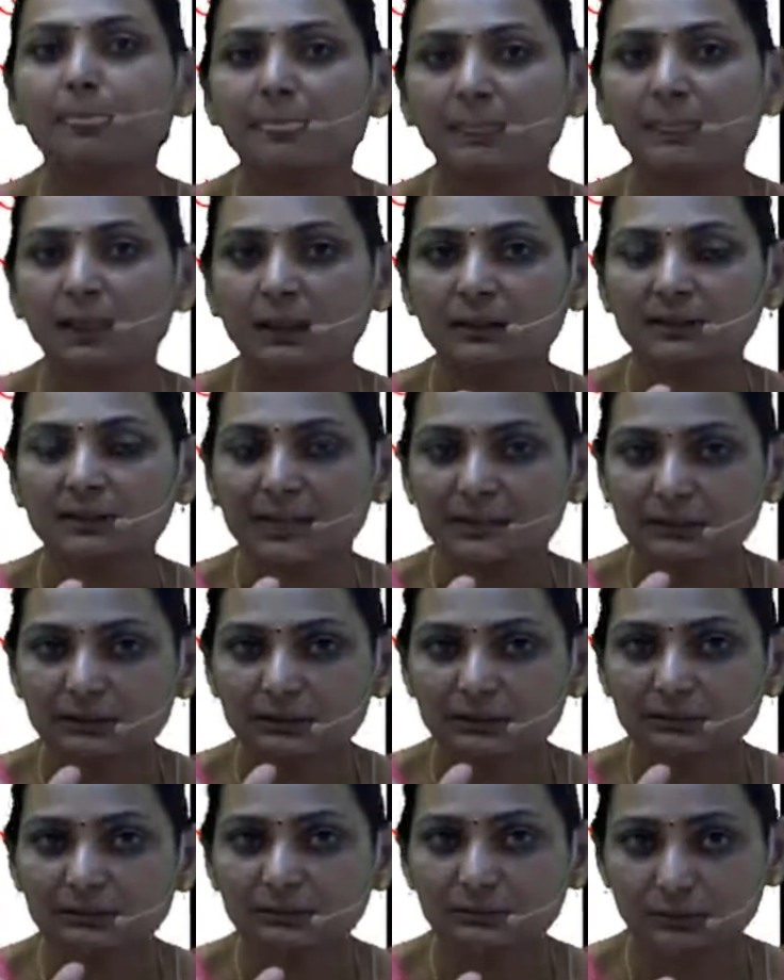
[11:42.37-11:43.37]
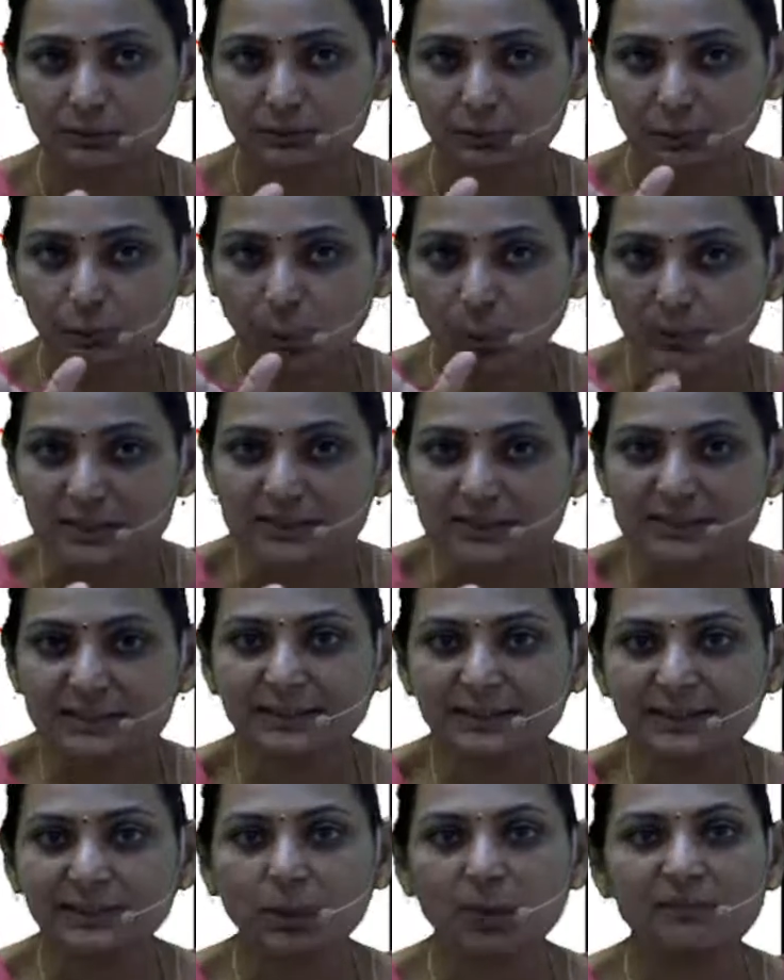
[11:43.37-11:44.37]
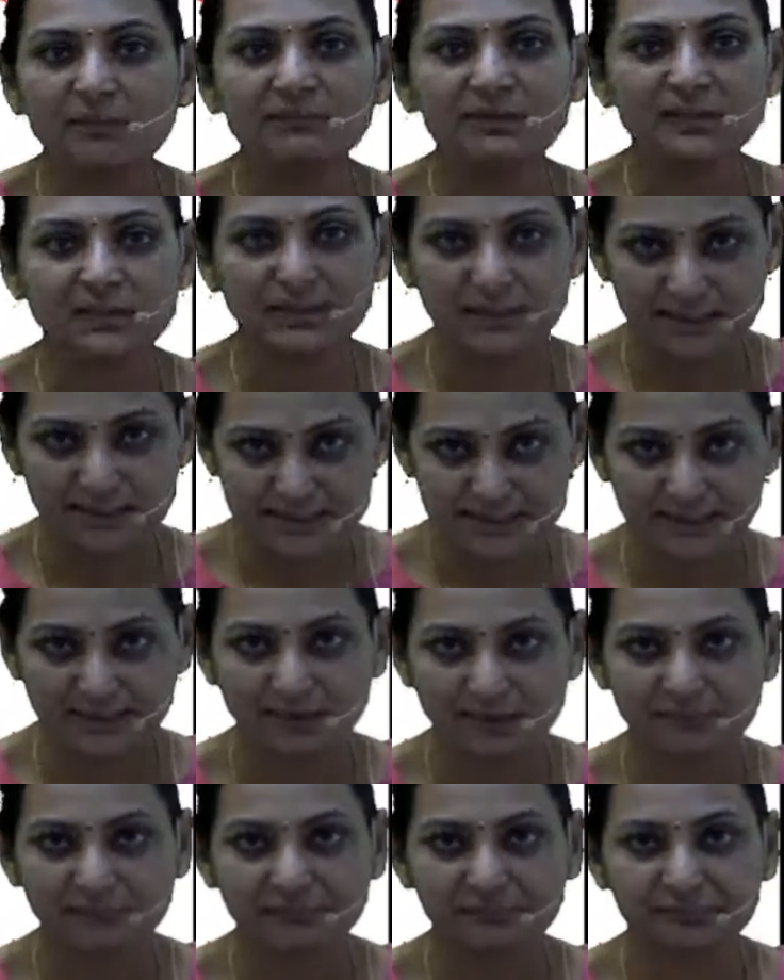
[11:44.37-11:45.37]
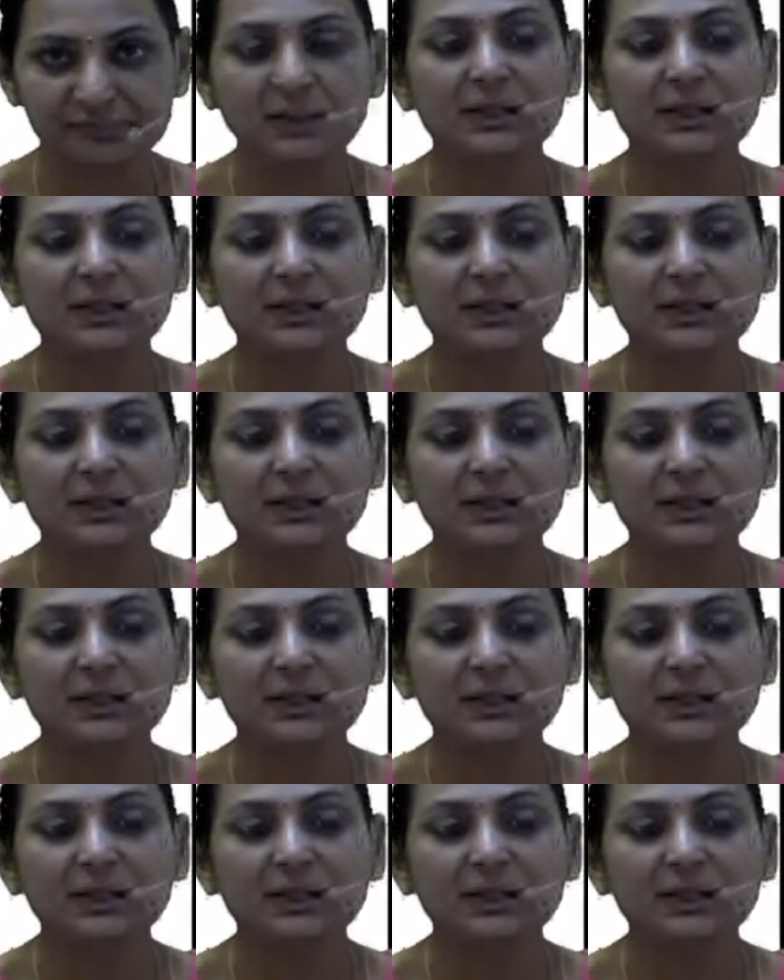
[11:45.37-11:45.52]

that the tonicity of the ECF